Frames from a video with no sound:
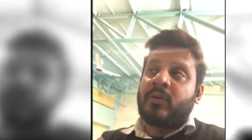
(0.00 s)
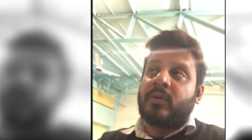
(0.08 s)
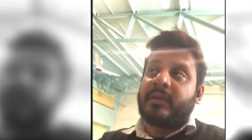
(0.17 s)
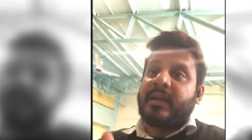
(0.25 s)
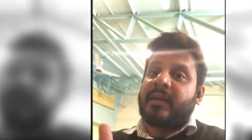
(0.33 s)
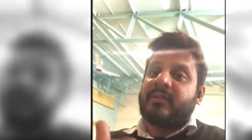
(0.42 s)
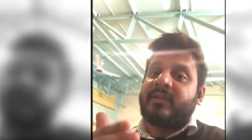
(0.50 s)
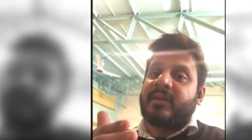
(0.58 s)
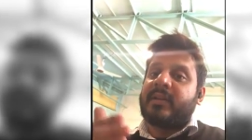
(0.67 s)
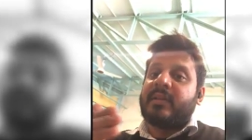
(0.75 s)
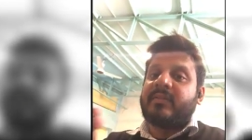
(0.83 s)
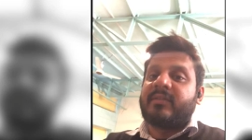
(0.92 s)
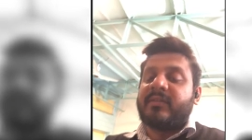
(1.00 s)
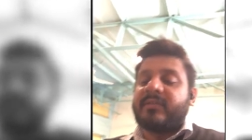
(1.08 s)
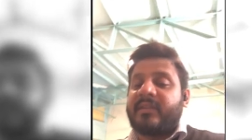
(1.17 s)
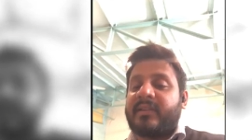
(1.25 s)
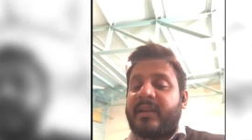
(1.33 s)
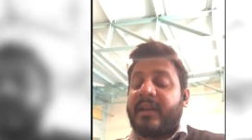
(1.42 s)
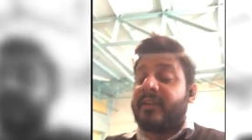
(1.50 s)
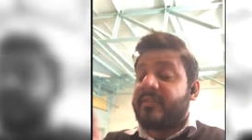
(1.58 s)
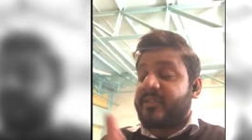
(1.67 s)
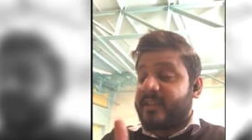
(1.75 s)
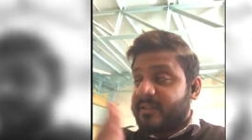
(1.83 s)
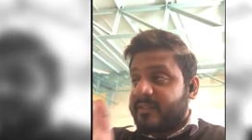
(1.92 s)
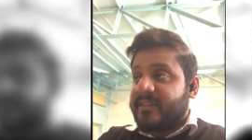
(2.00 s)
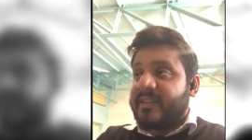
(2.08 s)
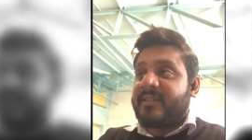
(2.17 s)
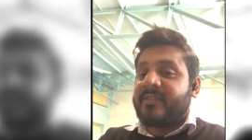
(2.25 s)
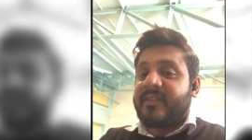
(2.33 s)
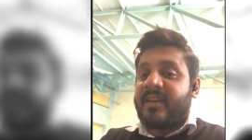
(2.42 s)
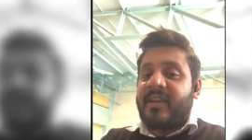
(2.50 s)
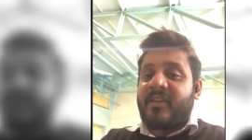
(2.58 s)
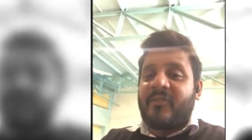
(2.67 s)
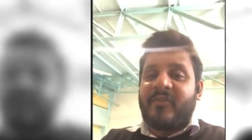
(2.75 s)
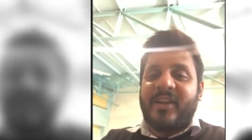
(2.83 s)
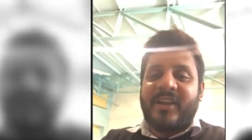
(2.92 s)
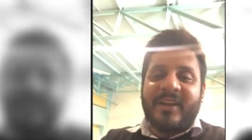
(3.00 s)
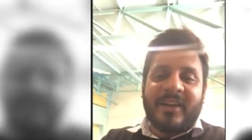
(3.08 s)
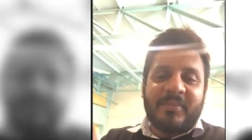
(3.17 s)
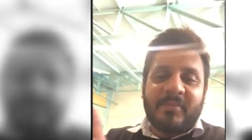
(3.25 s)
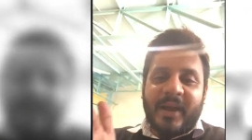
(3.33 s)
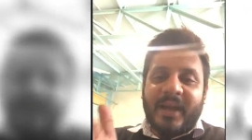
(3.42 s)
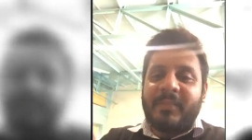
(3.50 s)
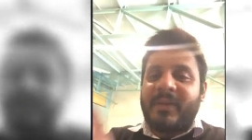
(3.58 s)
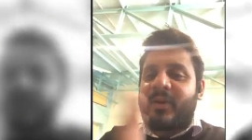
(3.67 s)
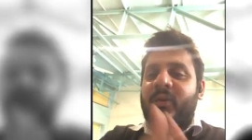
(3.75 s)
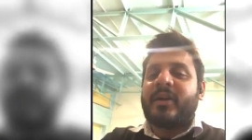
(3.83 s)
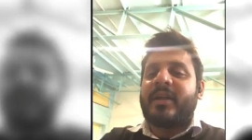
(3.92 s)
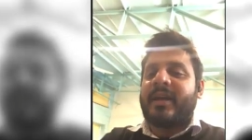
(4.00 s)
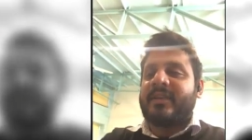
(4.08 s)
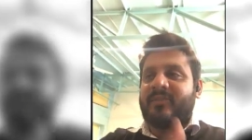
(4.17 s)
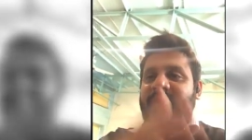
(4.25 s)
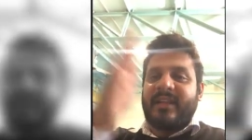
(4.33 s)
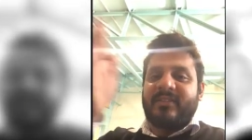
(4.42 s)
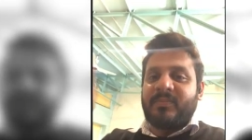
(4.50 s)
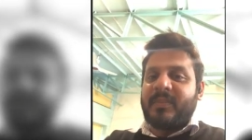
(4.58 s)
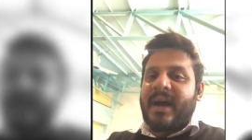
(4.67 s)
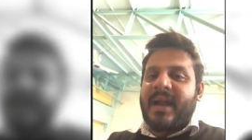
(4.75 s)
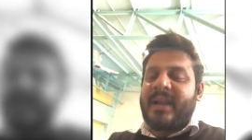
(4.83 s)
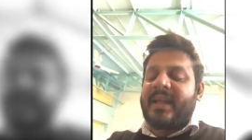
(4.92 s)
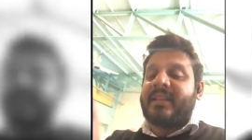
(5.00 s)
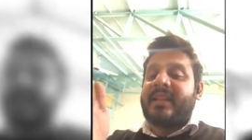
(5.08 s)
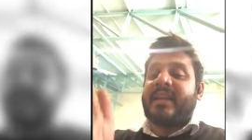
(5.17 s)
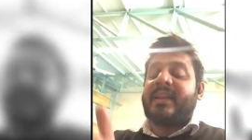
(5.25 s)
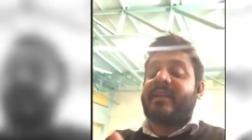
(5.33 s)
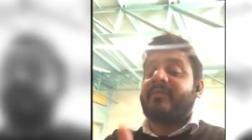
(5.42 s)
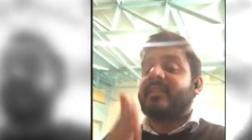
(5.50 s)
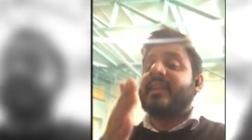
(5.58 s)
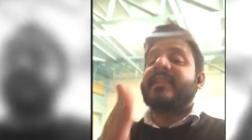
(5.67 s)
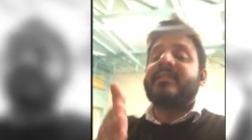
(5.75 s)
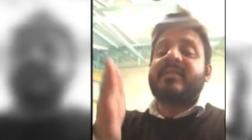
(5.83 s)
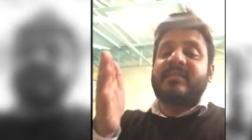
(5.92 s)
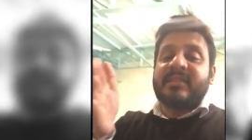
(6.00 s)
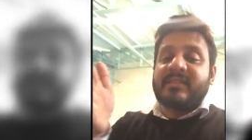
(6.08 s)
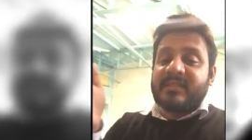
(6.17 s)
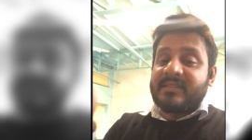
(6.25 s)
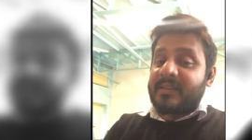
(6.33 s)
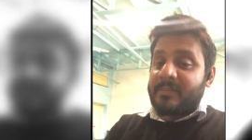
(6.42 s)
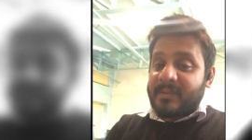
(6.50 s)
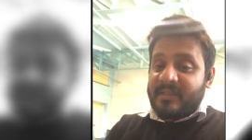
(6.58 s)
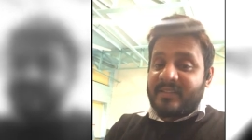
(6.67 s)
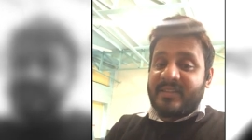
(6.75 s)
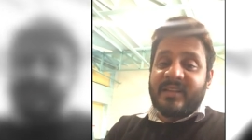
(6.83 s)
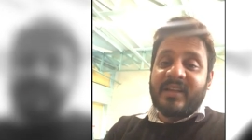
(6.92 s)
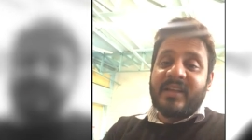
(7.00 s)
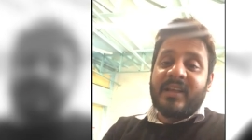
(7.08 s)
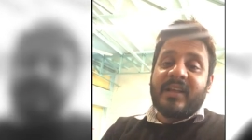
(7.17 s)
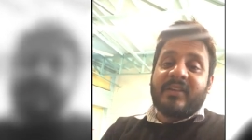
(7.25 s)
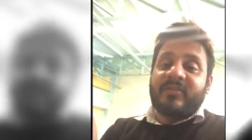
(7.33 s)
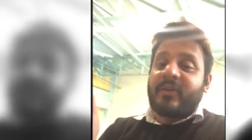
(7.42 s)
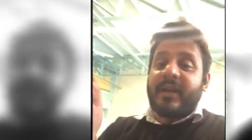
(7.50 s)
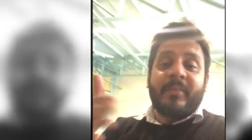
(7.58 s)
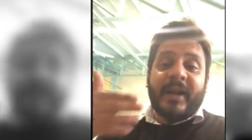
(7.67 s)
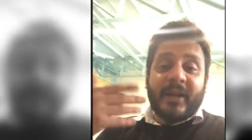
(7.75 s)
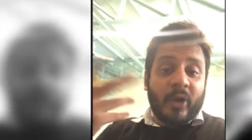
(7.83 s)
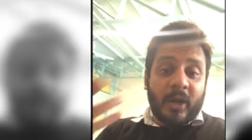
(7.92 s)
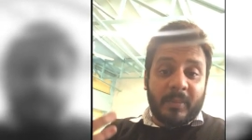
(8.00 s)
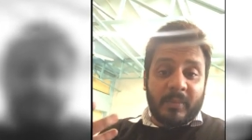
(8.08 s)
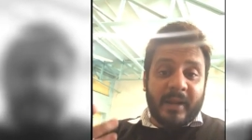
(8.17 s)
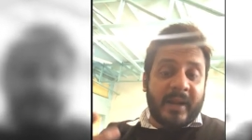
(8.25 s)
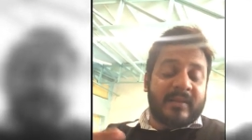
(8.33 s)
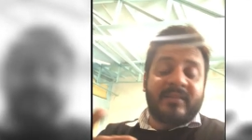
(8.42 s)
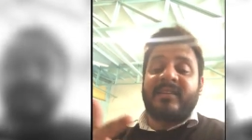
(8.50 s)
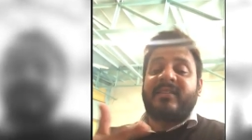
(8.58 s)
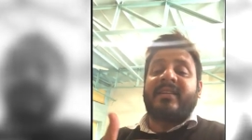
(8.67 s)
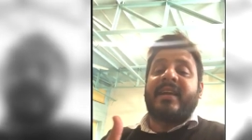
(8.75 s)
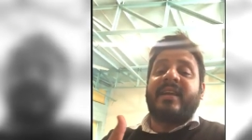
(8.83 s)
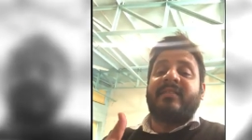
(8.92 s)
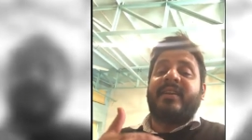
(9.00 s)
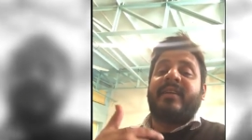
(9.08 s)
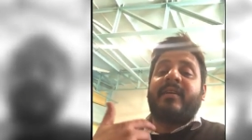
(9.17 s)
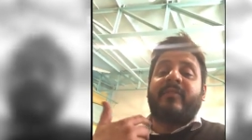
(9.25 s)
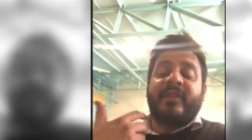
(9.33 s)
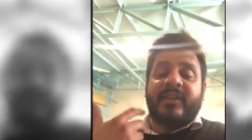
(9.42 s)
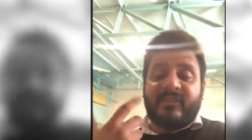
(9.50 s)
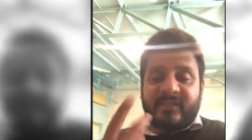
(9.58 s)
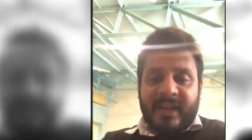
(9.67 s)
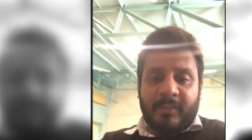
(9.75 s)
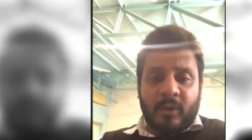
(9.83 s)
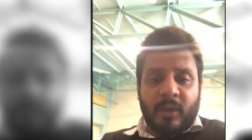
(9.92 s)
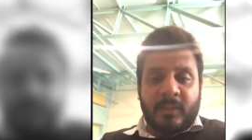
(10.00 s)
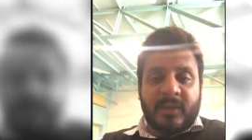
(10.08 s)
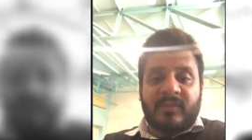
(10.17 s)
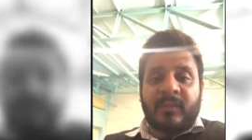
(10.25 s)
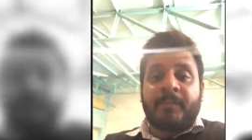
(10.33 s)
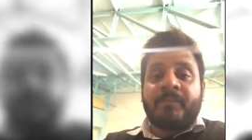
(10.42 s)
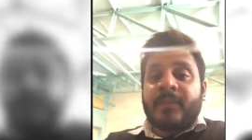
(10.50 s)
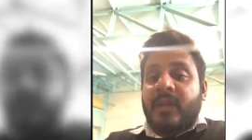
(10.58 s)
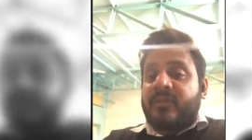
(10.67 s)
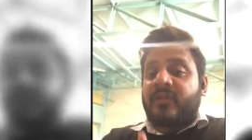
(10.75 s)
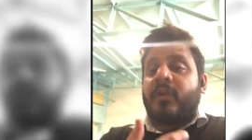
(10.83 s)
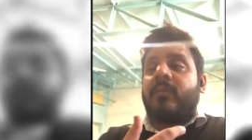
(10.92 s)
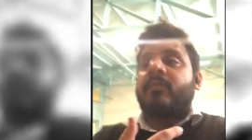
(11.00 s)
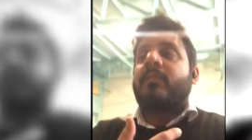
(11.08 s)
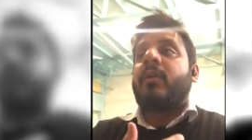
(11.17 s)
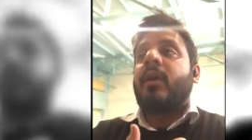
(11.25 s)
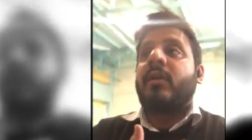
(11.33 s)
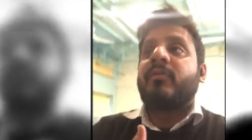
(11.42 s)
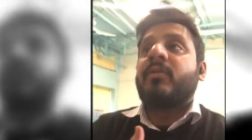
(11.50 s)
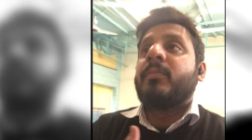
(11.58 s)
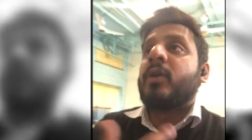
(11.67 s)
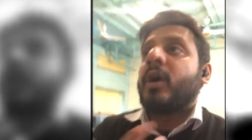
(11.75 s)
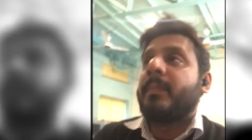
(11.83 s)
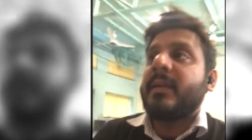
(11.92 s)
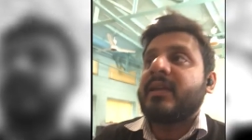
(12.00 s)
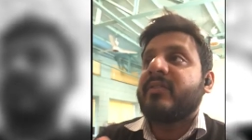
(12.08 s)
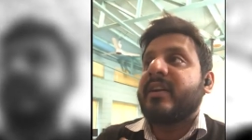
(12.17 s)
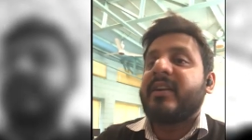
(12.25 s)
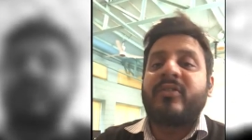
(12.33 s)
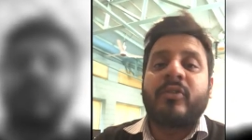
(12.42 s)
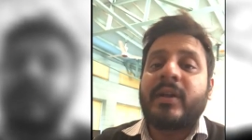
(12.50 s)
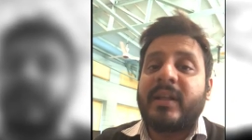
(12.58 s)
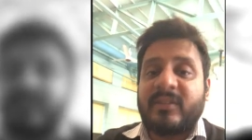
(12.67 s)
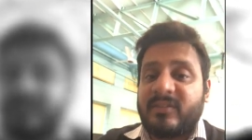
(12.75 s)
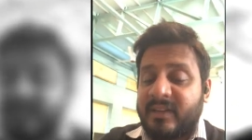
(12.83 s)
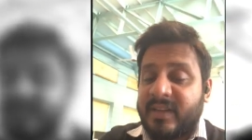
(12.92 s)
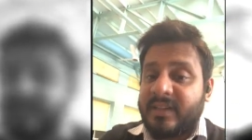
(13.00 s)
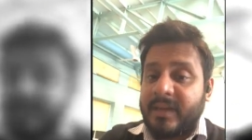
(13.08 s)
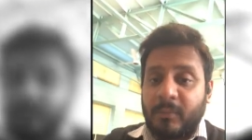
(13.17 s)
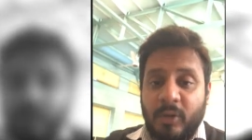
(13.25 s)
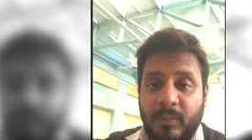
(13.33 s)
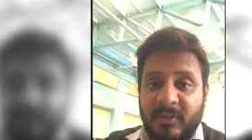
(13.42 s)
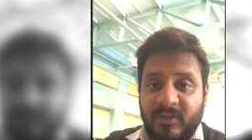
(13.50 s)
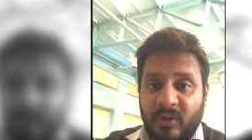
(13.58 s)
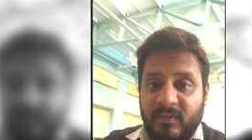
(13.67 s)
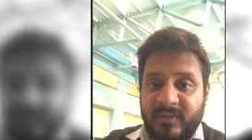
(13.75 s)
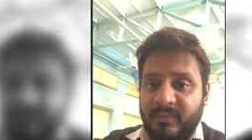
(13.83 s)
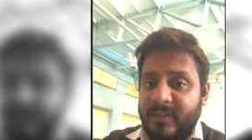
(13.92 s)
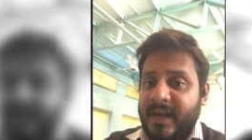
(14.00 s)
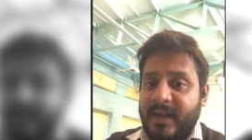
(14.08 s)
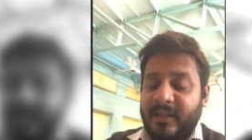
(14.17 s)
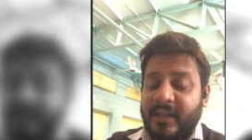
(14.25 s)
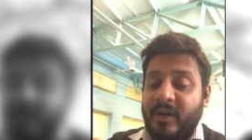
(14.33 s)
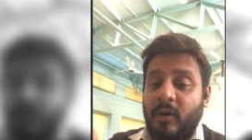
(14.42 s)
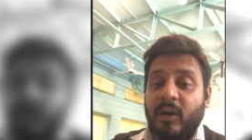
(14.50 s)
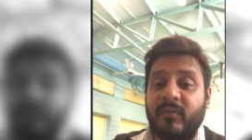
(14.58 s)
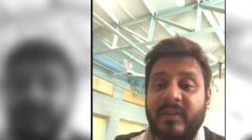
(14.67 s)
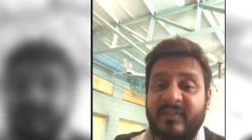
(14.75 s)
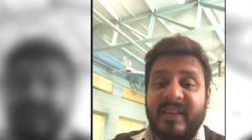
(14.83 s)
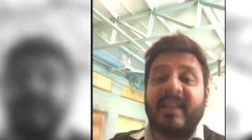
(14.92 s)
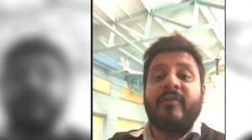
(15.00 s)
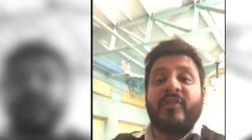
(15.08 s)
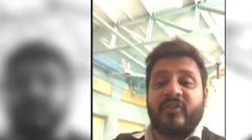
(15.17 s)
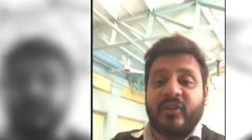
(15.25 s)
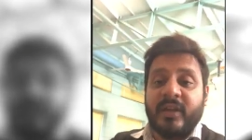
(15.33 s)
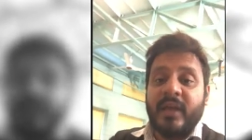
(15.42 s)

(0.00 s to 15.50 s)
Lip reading: there are certain instances where it might be good as well as bad, and then if these instances are present, so it might not be bad, just like I said, if they are state monopolies. So also monopolies, it's not necessary that monopolies are always bad and they're always inefficient,